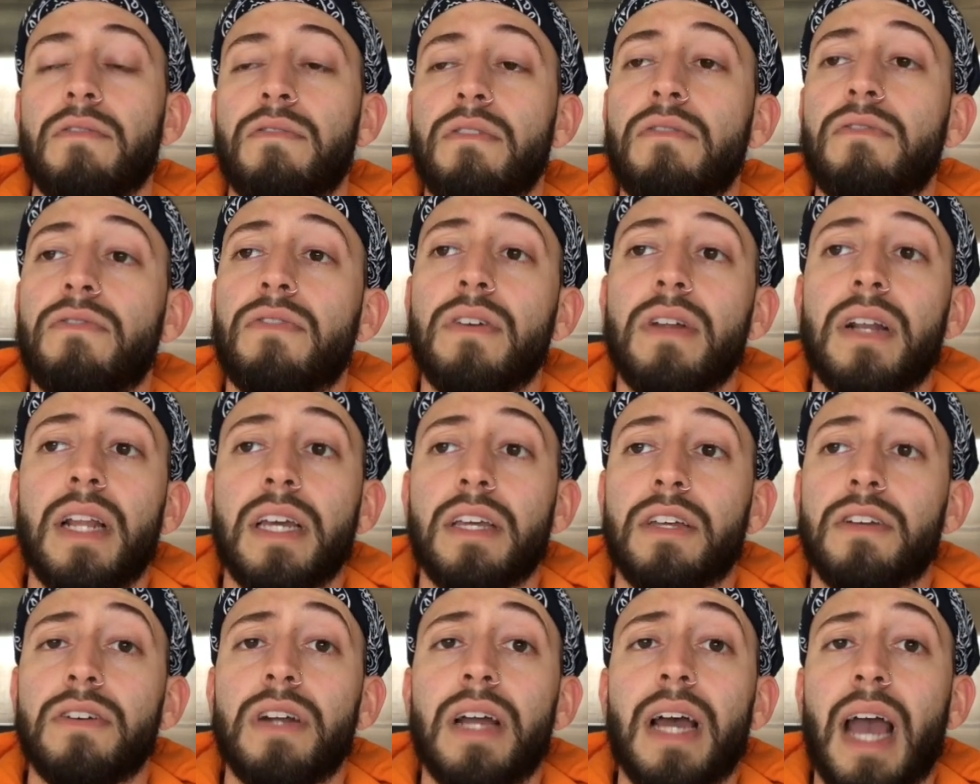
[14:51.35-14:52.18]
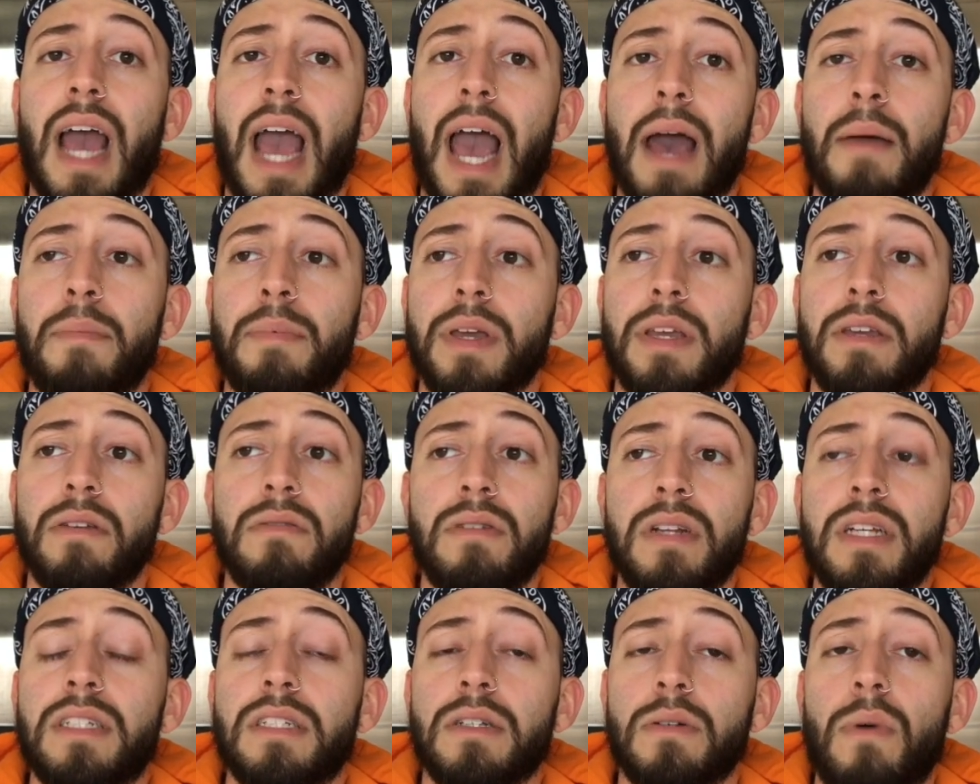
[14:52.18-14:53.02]
And if you feel like you're not happy,
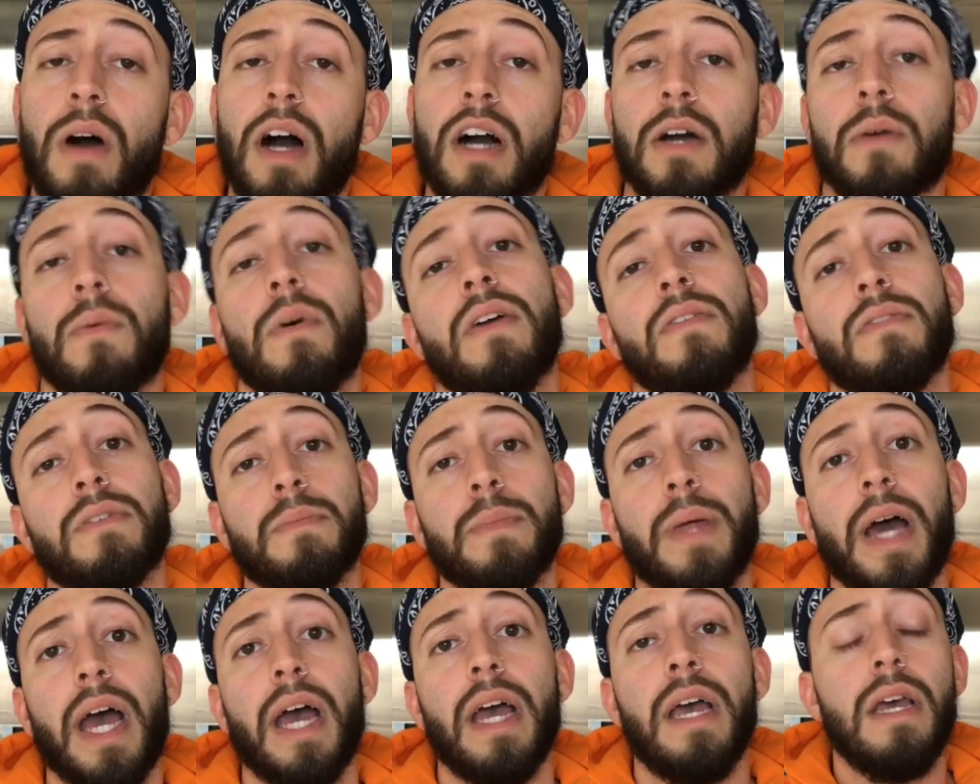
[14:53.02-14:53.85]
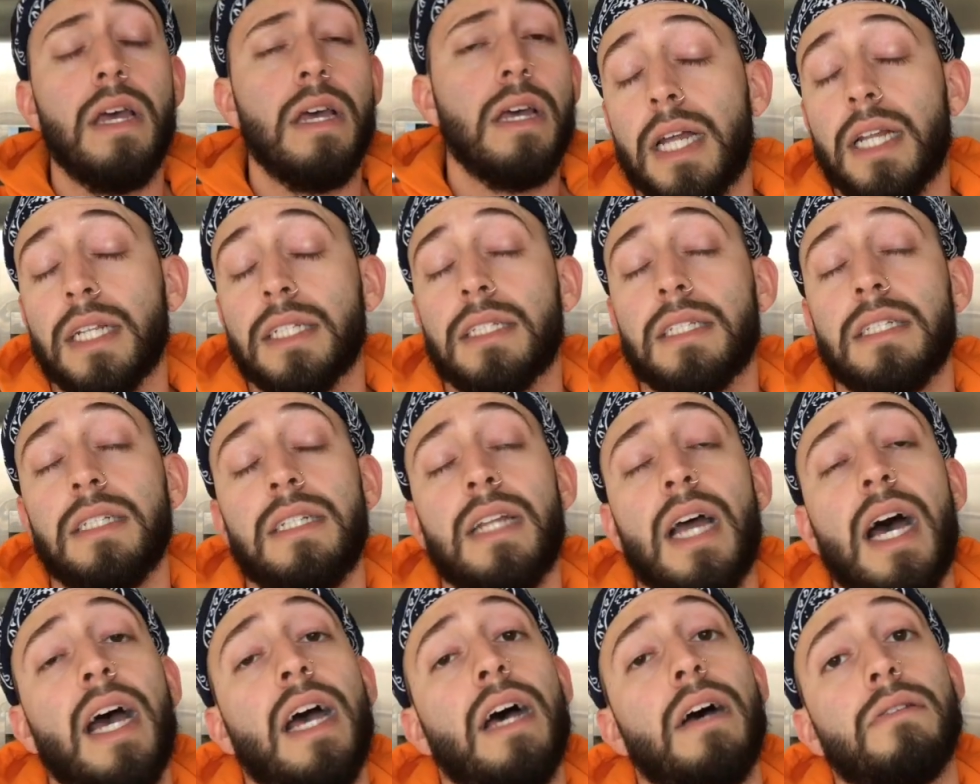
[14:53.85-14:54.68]
you need to walk away from that. That is
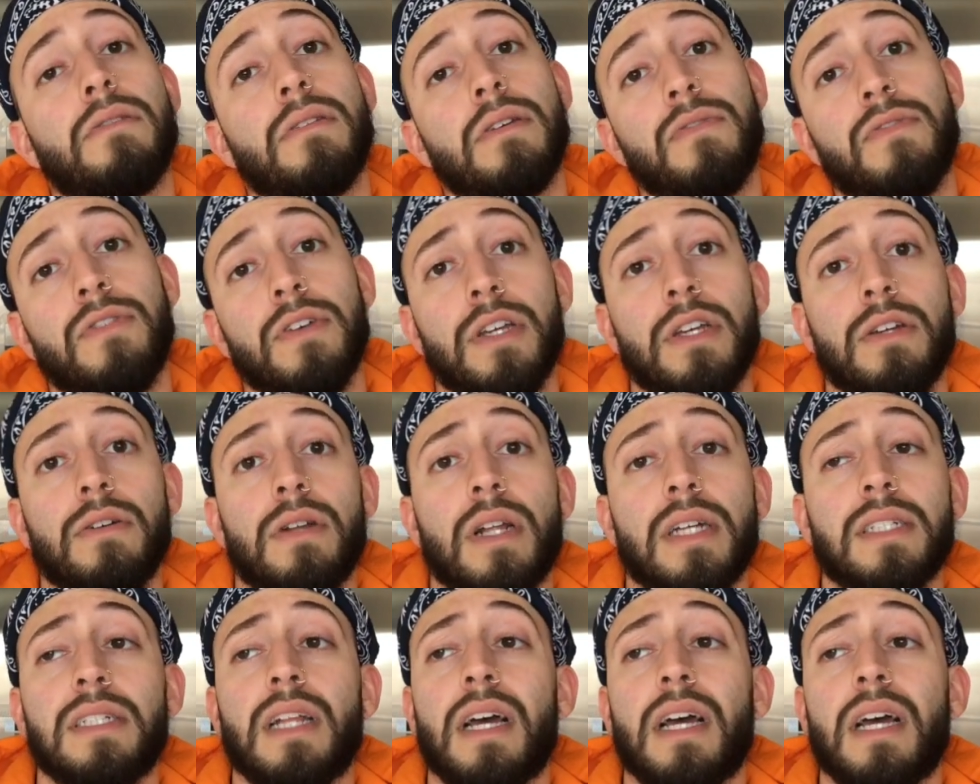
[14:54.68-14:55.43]
not healthy for you.